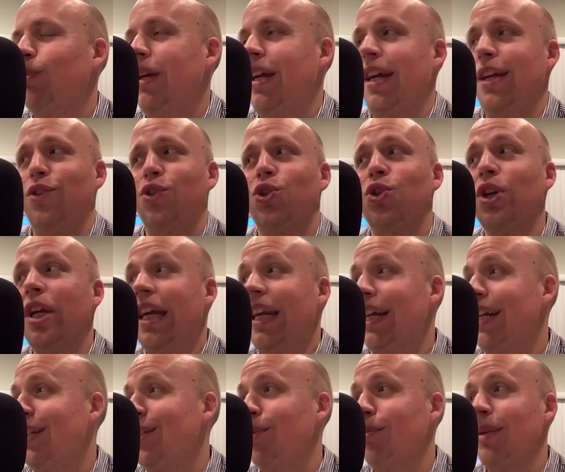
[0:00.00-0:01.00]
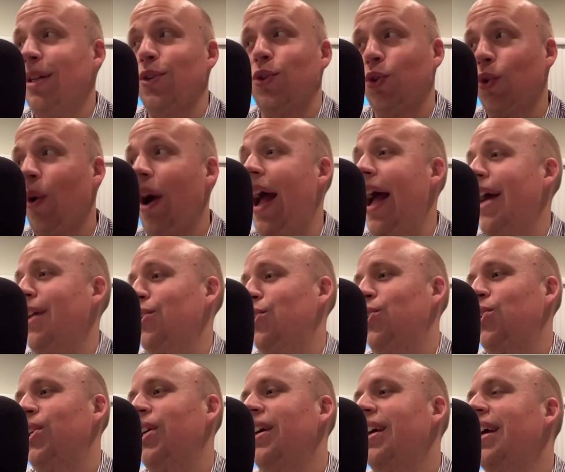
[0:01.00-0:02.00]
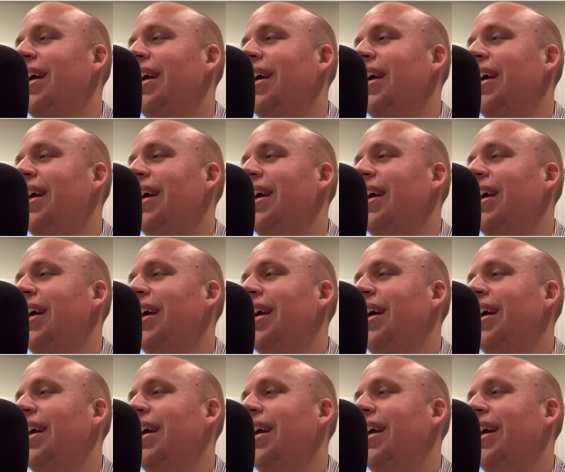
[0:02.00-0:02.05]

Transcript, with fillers: itch needing to be scratched,